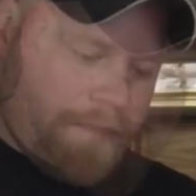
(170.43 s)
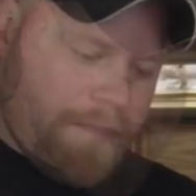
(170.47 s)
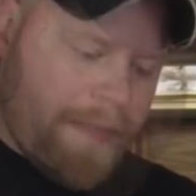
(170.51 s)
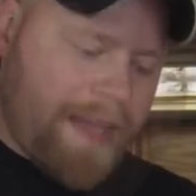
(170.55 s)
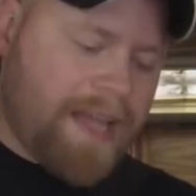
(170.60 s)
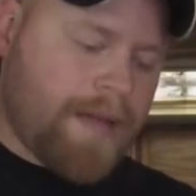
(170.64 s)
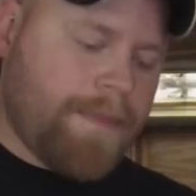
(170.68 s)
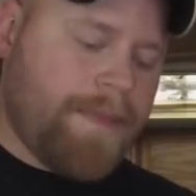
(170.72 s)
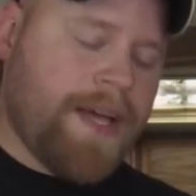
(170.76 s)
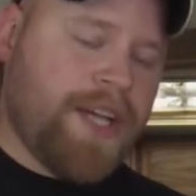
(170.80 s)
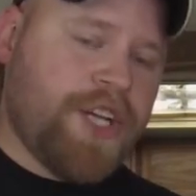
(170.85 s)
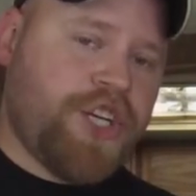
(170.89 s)

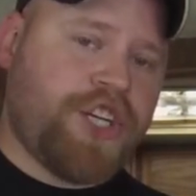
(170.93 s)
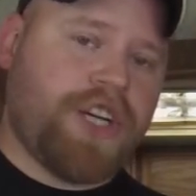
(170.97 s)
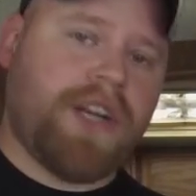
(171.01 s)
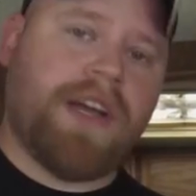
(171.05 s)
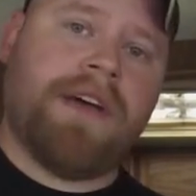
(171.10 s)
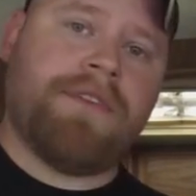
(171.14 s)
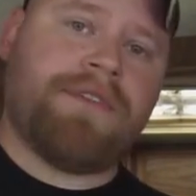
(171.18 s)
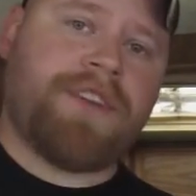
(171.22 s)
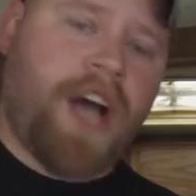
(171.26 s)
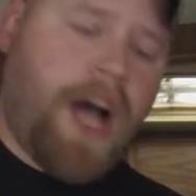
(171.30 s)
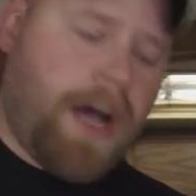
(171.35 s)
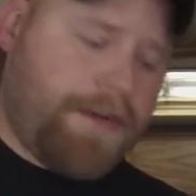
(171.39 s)
make a bunch
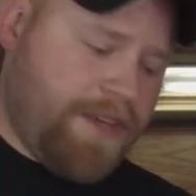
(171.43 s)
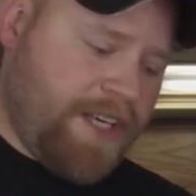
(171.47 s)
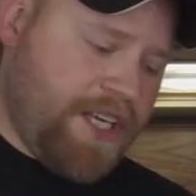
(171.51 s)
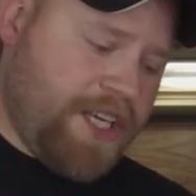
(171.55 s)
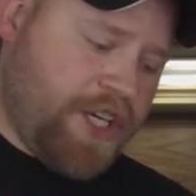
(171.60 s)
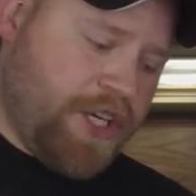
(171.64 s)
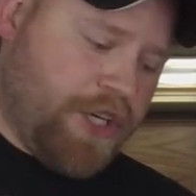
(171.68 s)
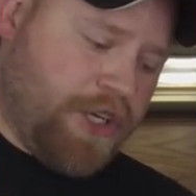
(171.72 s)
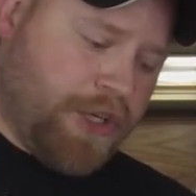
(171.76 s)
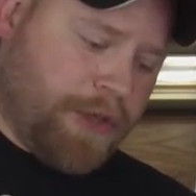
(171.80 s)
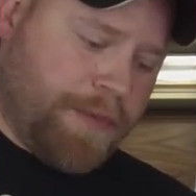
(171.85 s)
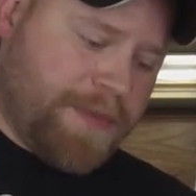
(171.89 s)
of coffee
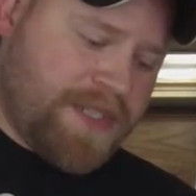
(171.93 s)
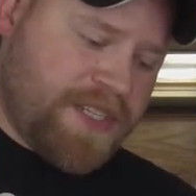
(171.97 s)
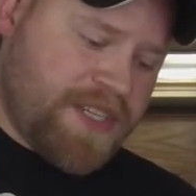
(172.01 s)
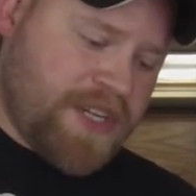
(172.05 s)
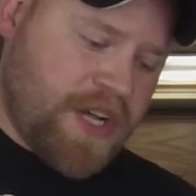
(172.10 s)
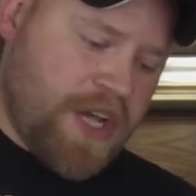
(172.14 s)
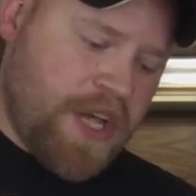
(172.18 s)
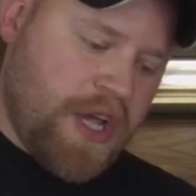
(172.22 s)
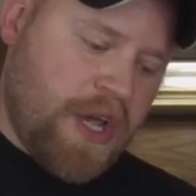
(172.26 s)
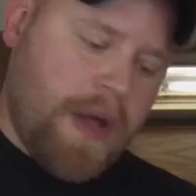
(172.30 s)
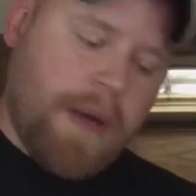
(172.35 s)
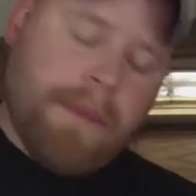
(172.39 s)

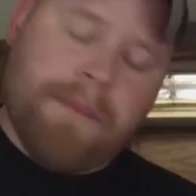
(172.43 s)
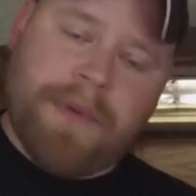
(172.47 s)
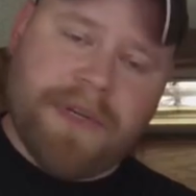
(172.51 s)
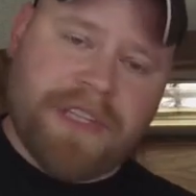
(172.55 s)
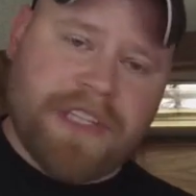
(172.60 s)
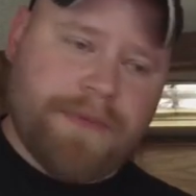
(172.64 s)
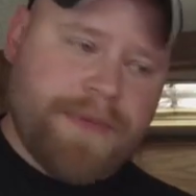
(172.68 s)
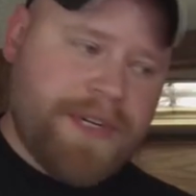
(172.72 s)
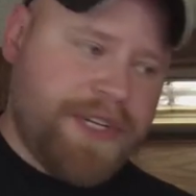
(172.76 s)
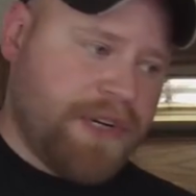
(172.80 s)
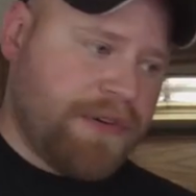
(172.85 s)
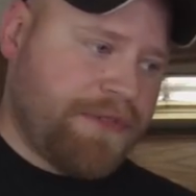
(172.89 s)
cubes,
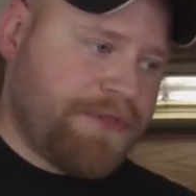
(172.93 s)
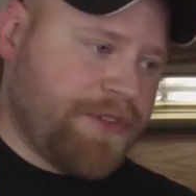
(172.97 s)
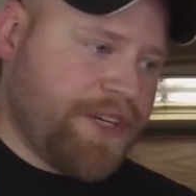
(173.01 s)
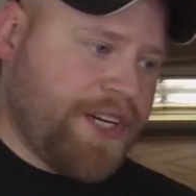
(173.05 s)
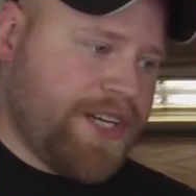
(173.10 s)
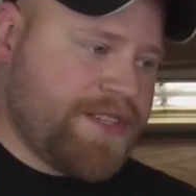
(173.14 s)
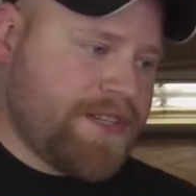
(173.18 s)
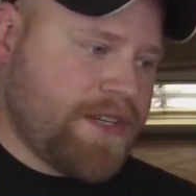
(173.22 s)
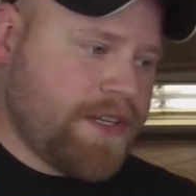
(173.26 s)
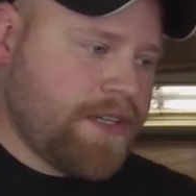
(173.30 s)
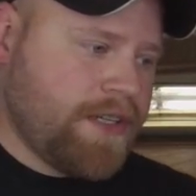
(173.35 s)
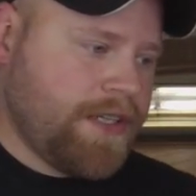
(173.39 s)
put them in your
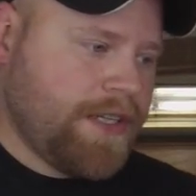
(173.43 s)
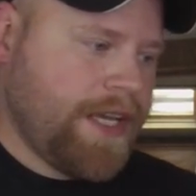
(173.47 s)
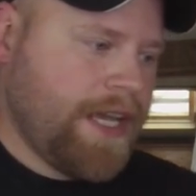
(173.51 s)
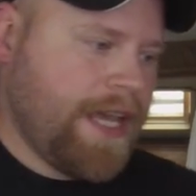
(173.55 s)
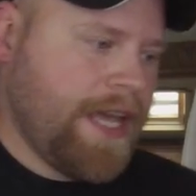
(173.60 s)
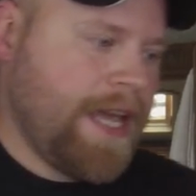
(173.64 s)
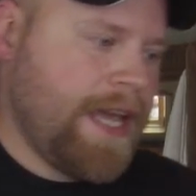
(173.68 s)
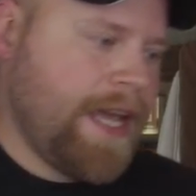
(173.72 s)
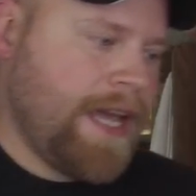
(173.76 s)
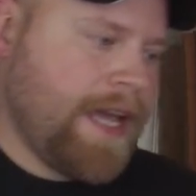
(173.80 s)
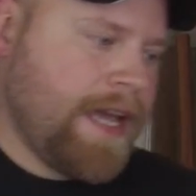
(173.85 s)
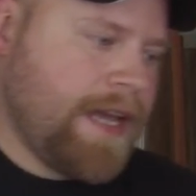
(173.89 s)
freezer,
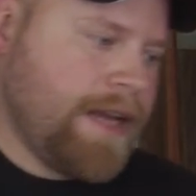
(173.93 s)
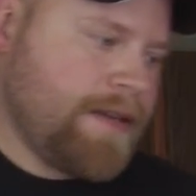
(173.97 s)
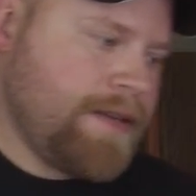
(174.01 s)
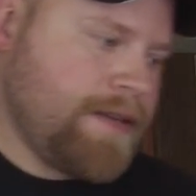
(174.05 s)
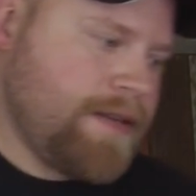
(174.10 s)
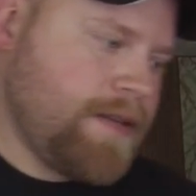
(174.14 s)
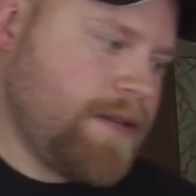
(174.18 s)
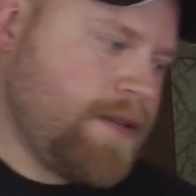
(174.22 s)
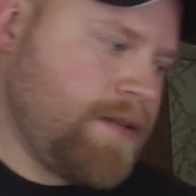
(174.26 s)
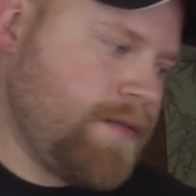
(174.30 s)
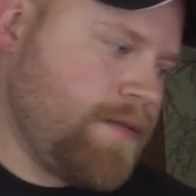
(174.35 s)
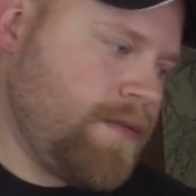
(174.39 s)
and
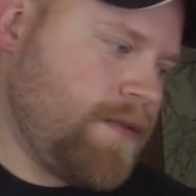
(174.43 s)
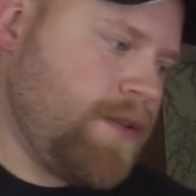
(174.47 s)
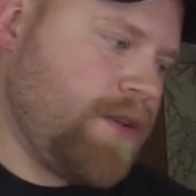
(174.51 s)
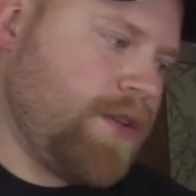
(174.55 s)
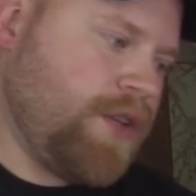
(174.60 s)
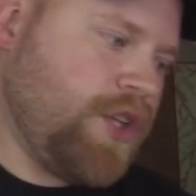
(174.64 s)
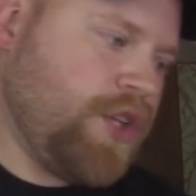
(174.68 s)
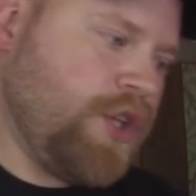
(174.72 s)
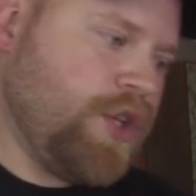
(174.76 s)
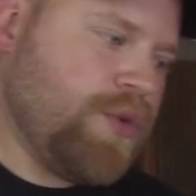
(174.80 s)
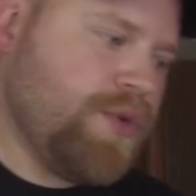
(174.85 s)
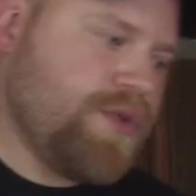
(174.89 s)

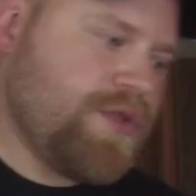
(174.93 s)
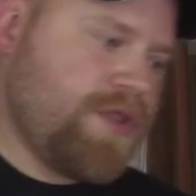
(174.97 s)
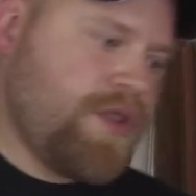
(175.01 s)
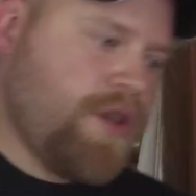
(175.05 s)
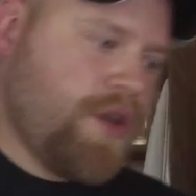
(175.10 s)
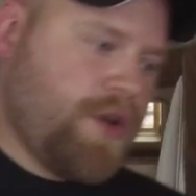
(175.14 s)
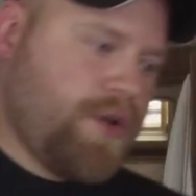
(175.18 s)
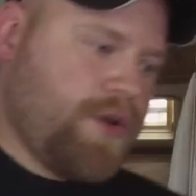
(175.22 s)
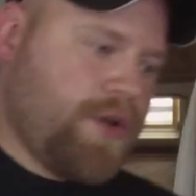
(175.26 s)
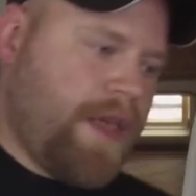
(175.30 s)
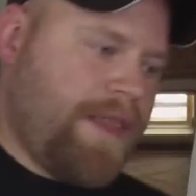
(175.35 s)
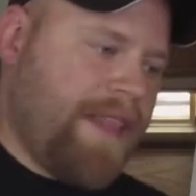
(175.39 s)
use
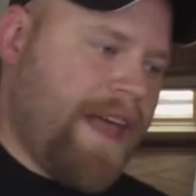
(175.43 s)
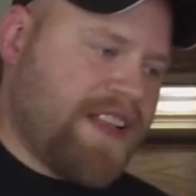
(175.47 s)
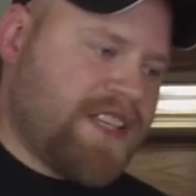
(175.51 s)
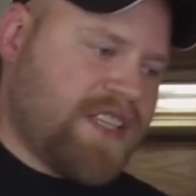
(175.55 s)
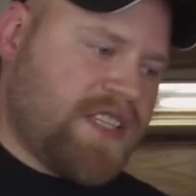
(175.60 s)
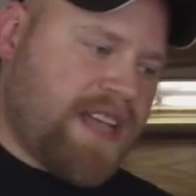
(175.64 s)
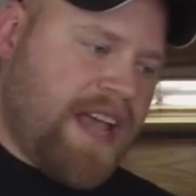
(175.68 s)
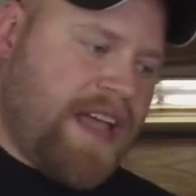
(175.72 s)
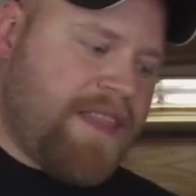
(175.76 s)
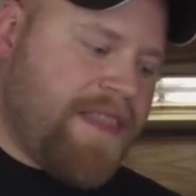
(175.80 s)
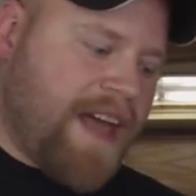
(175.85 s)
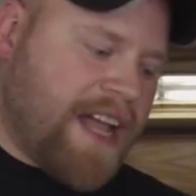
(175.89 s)
those. And
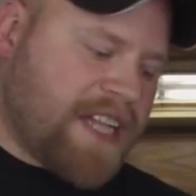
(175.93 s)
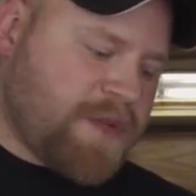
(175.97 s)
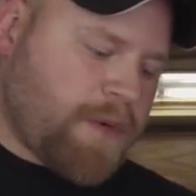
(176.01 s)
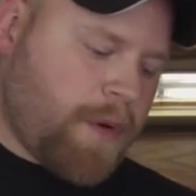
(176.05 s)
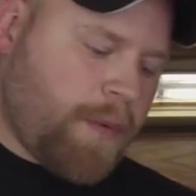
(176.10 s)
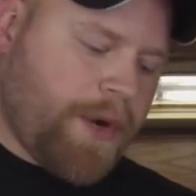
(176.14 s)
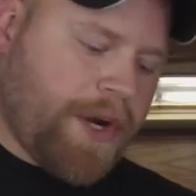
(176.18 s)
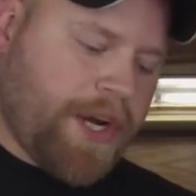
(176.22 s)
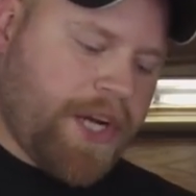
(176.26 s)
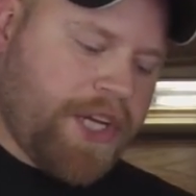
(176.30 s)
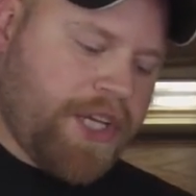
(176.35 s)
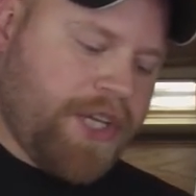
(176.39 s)
that's
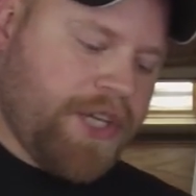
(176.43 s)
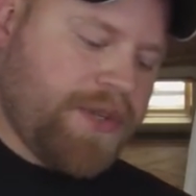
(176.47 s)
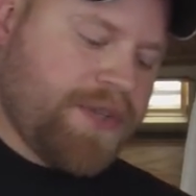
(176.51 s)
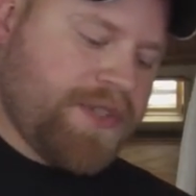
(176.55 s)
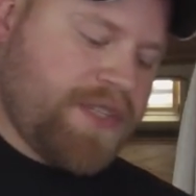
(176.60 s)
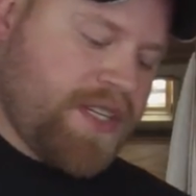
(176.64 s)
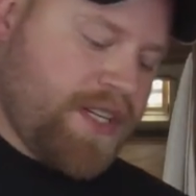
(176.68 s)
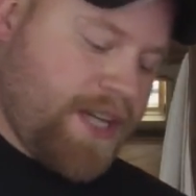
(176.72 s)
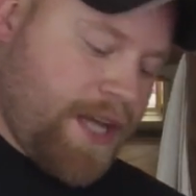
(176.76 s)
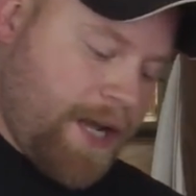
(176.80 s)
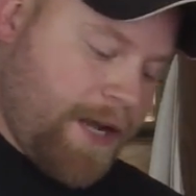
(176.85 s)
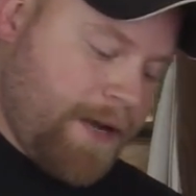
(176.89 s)
what we're going to
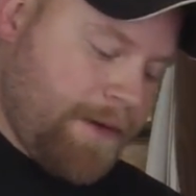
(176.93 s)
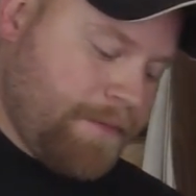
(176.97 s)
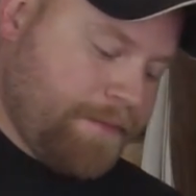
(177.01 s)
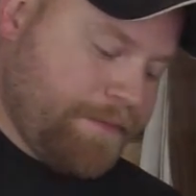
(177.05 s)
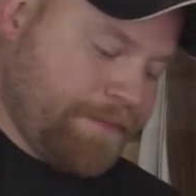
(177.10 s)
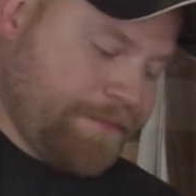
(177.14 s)
use today.